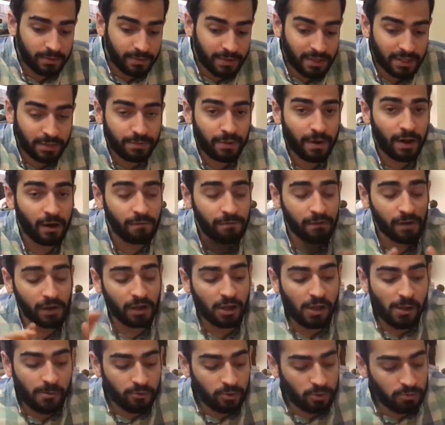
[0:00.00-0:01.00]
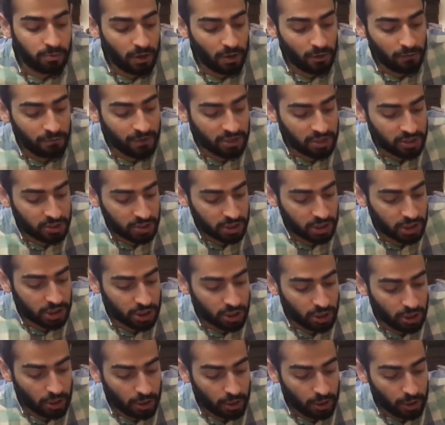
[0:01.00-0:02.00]
it's perfectly up to me on
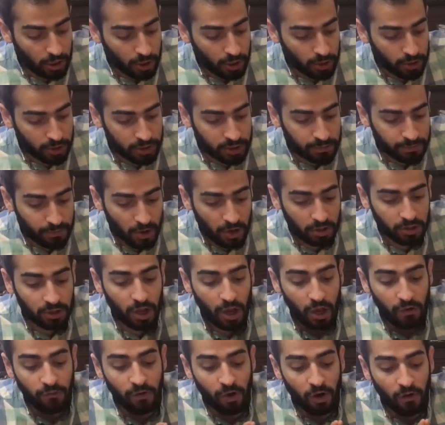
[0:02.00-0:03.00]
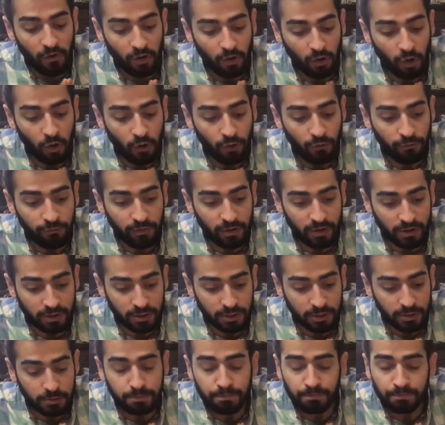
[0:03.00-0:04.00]
which spot I'm gonna go
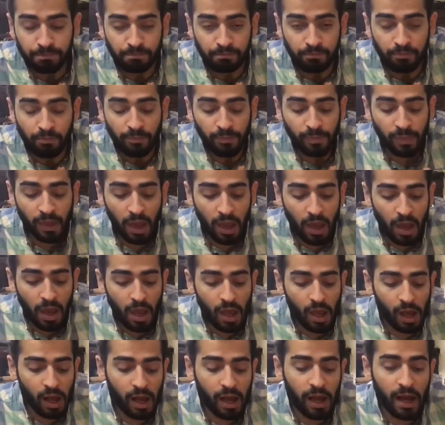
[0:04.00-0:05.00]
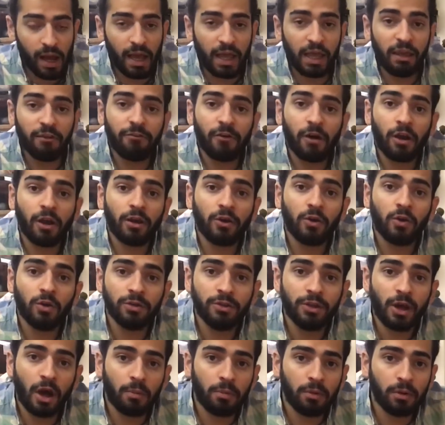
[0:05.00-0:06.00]
first. If I roll
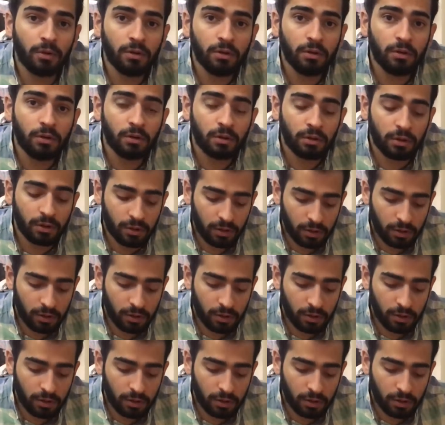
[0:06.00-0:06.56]
double,